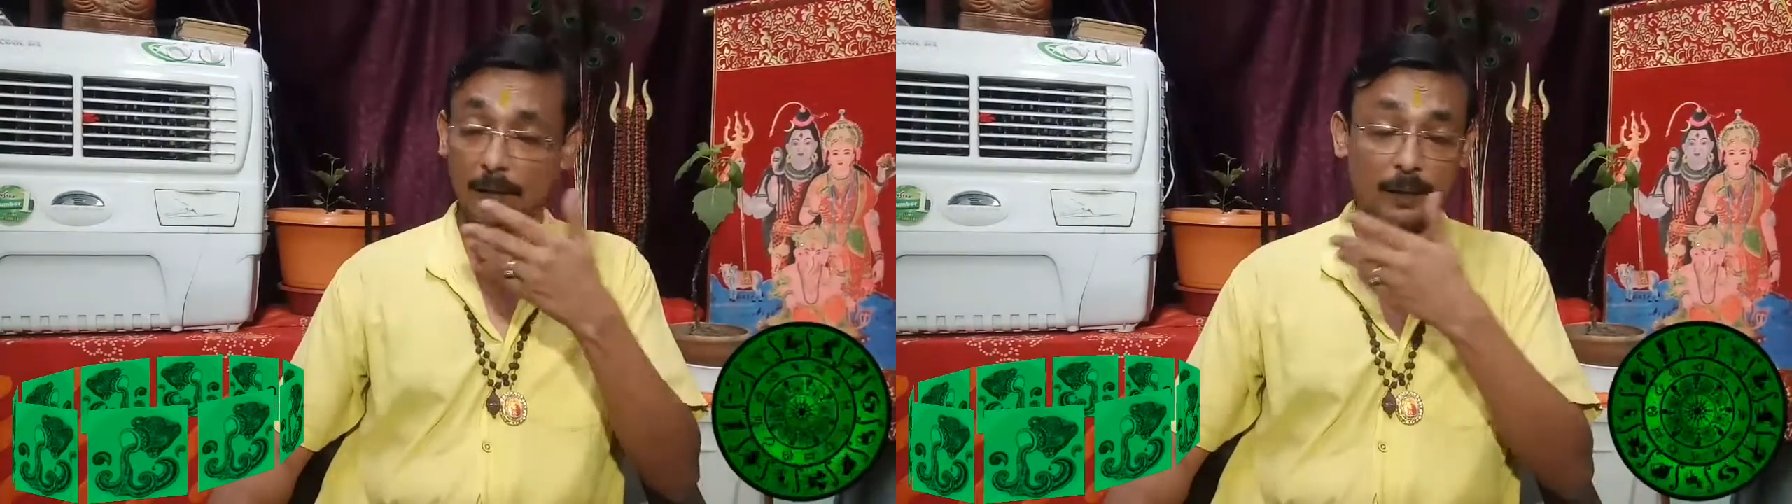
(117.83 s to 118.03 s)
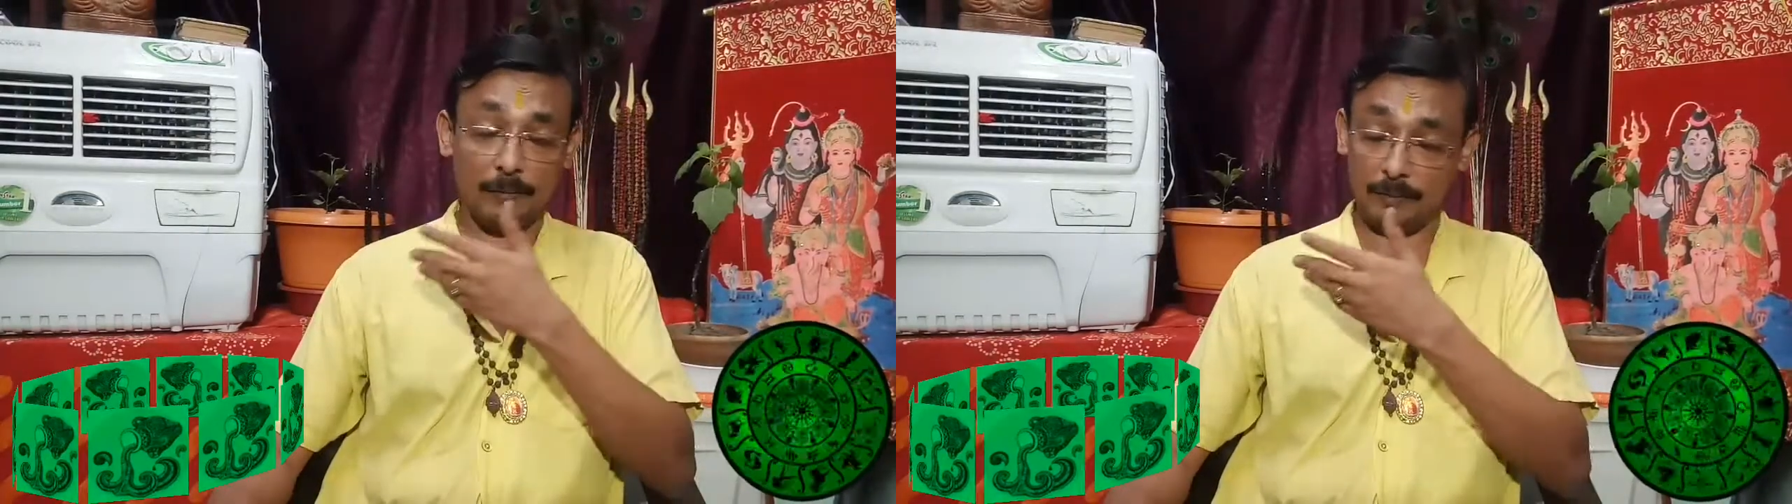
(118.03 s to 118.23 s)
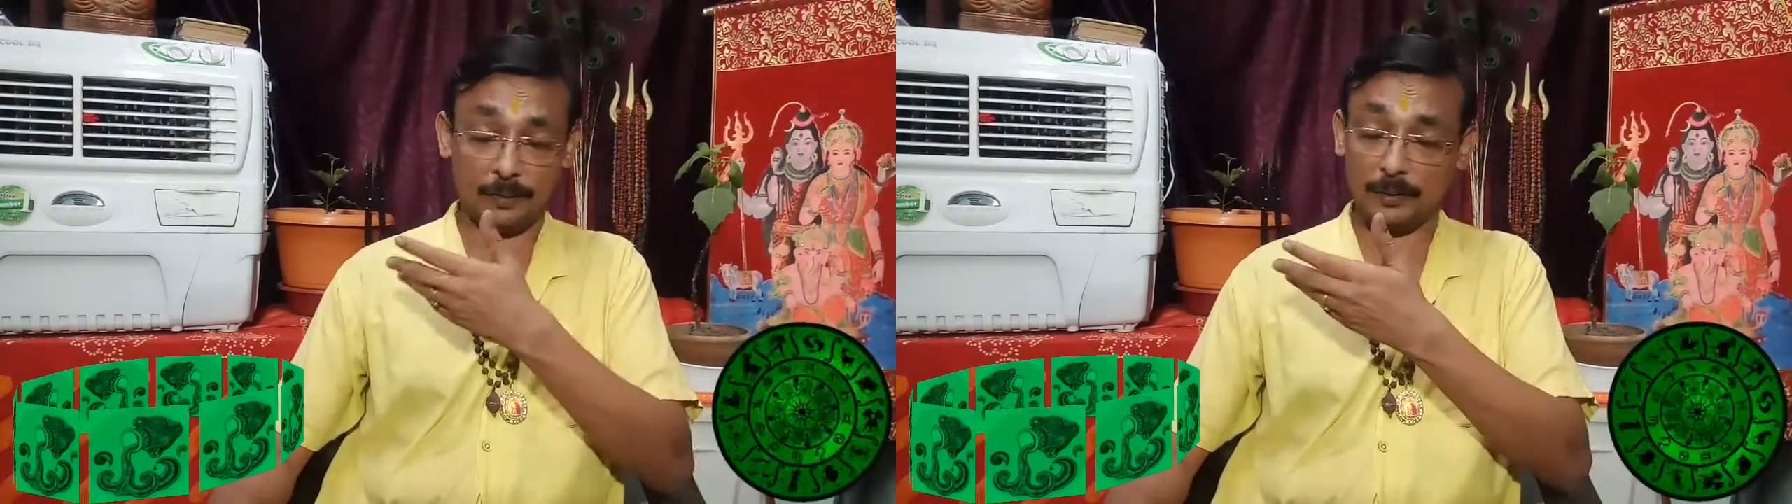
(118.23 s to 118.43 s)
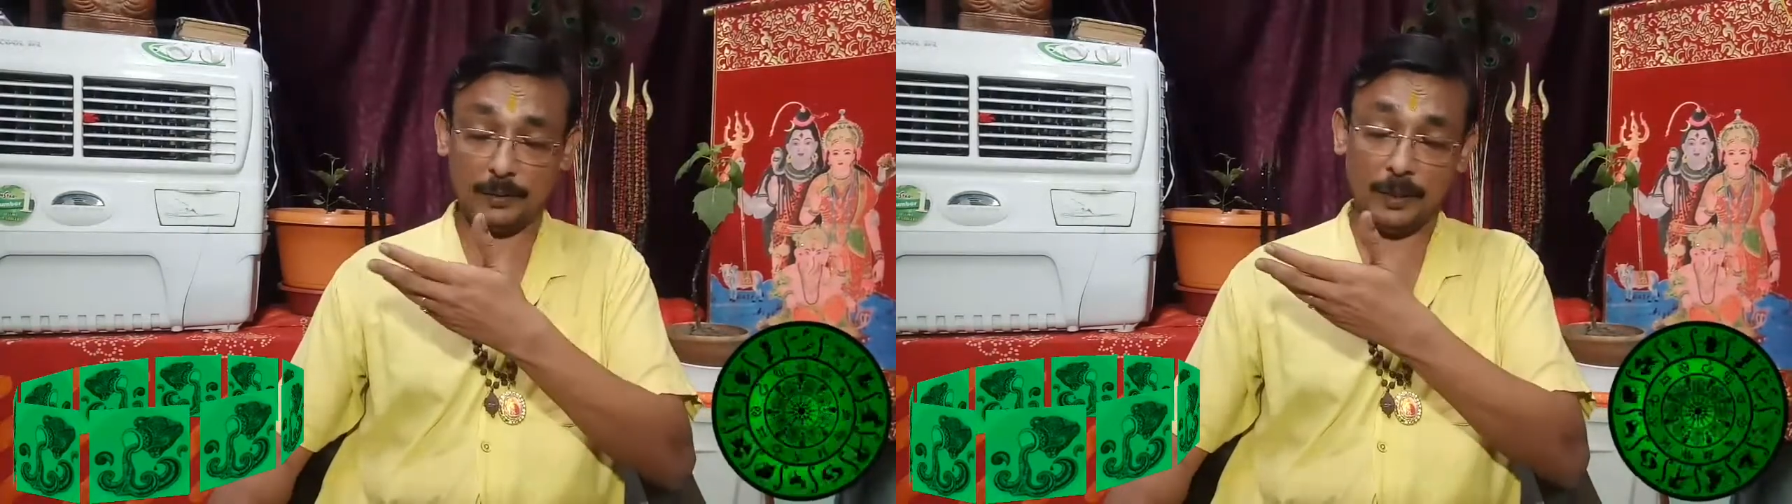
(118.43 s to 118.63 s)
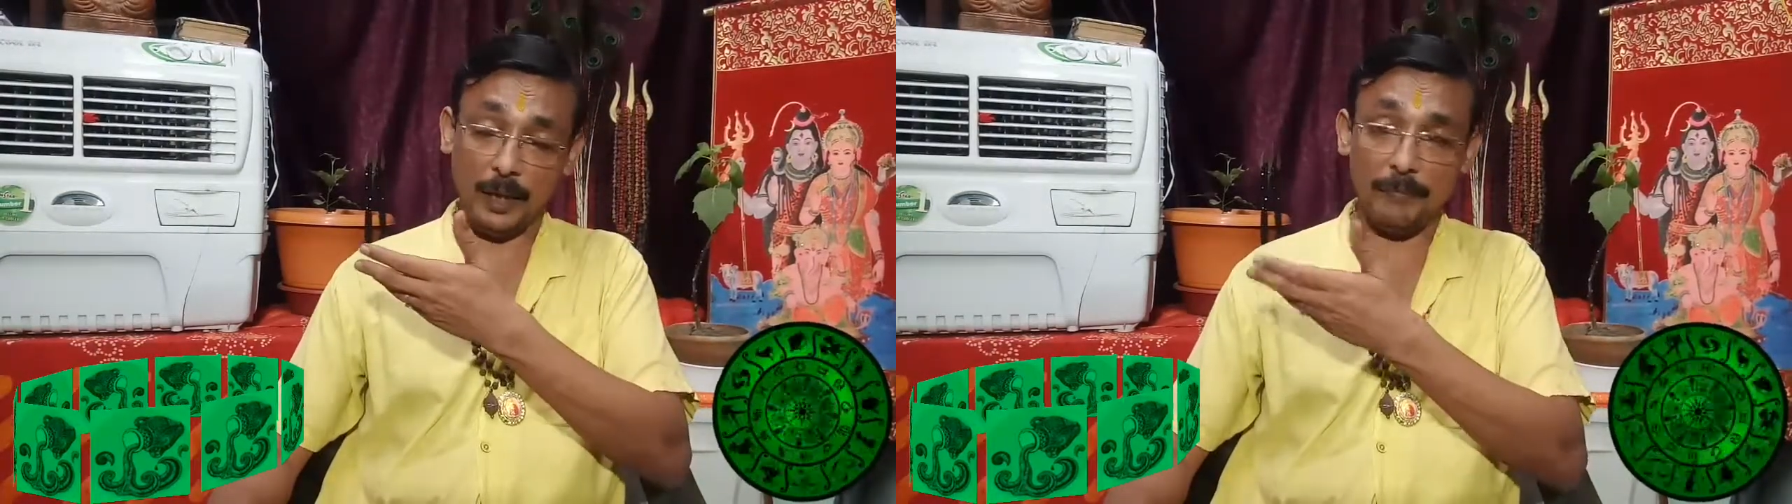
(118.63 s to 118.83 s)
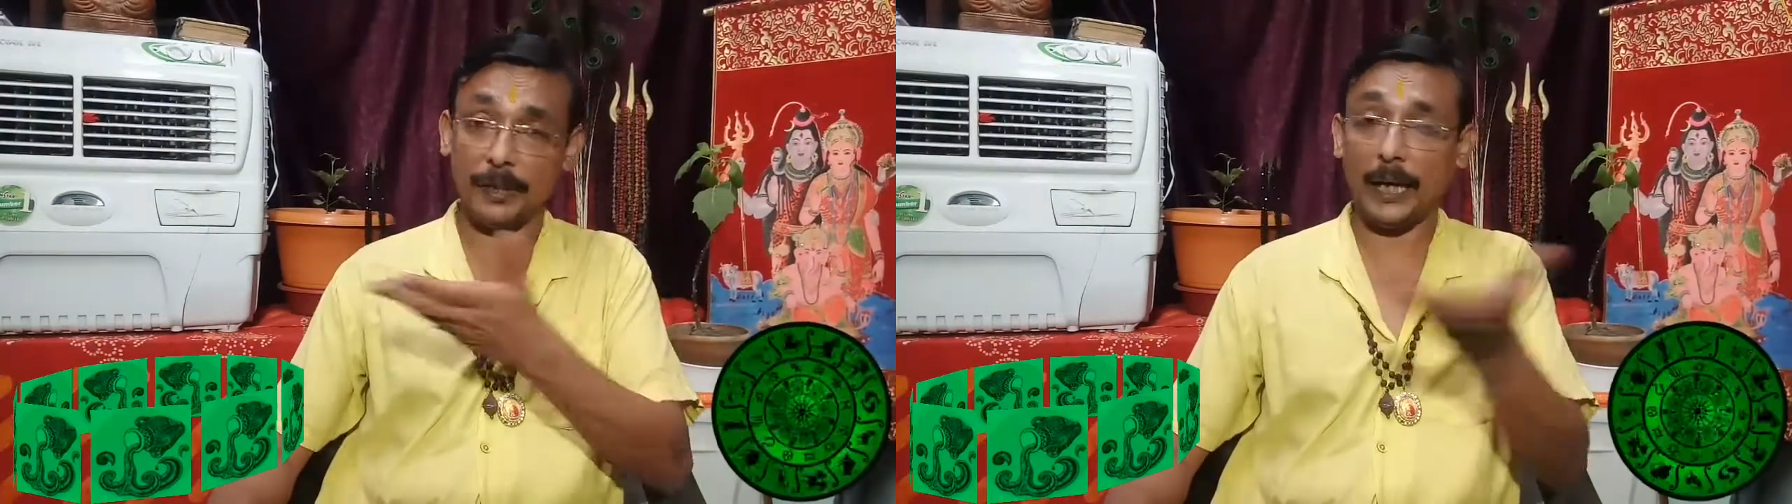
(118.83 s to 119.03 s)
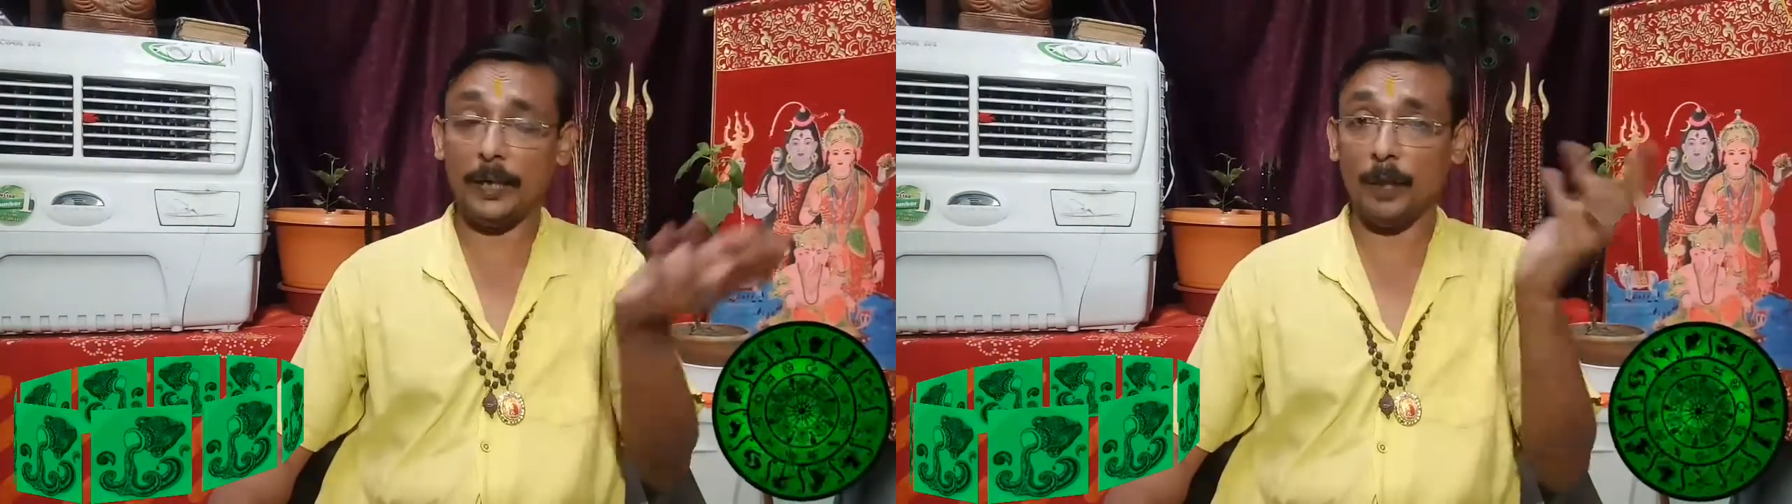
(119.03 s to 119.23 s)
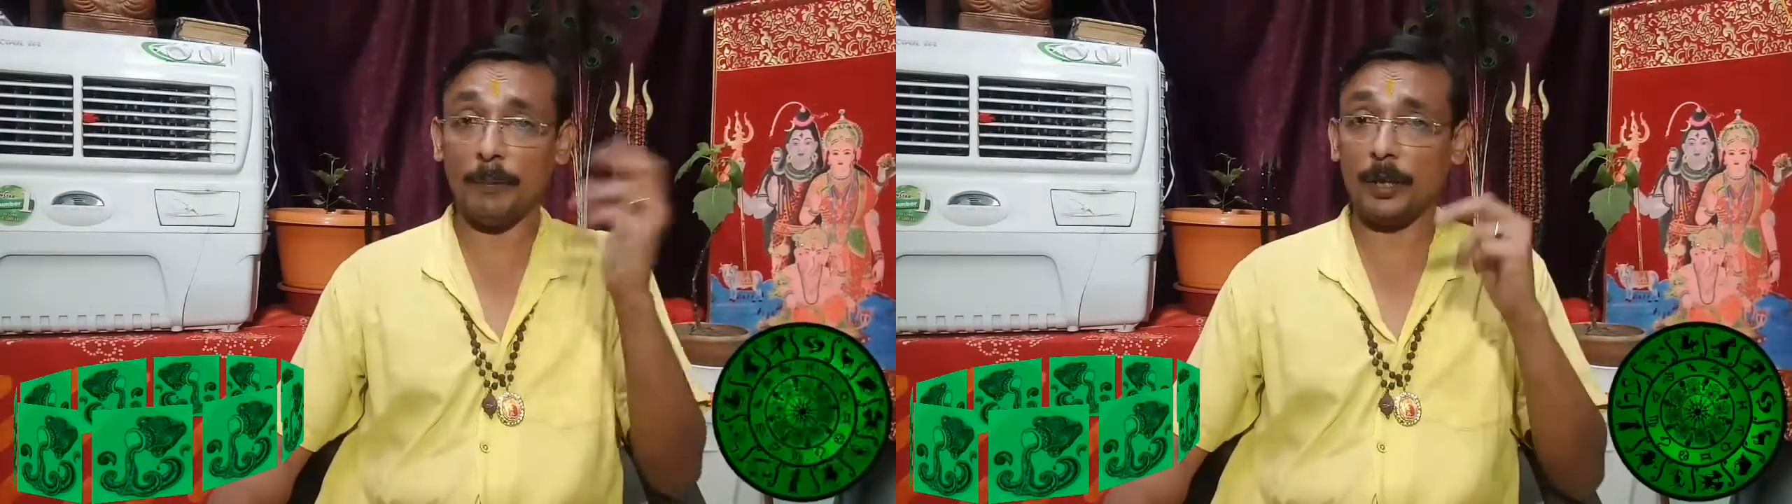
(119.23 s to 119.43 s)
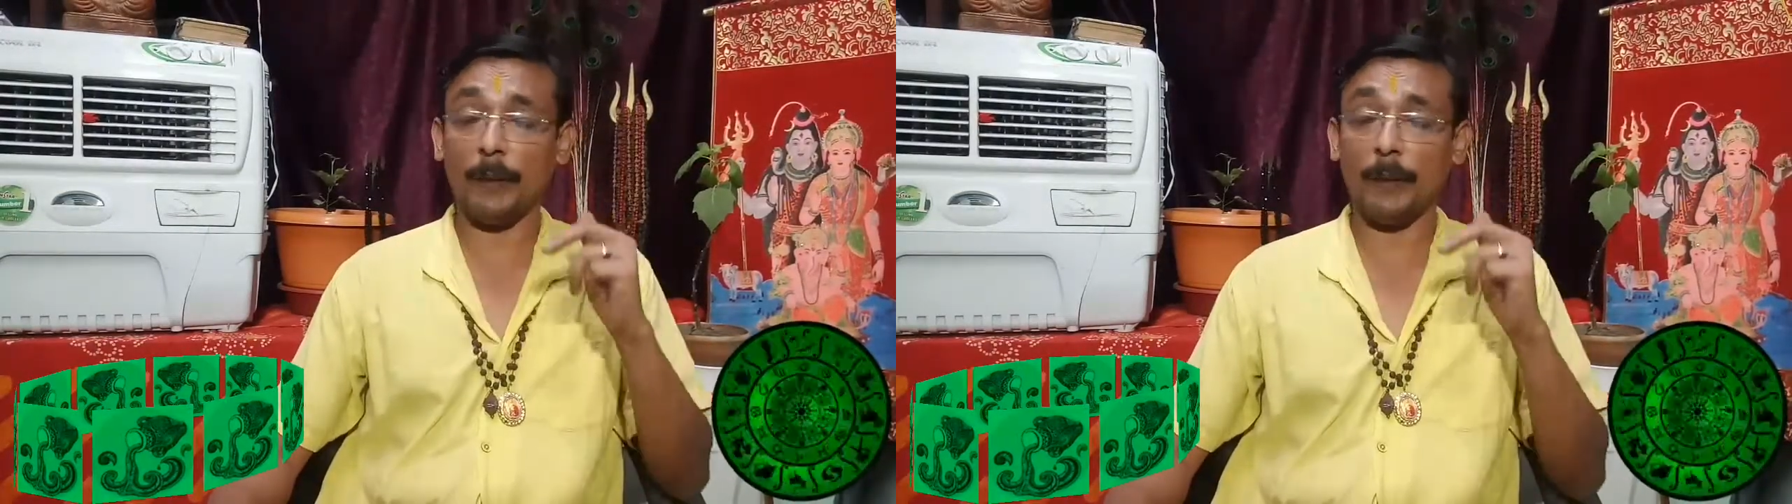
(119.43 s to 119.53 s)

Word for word: uh, every kind of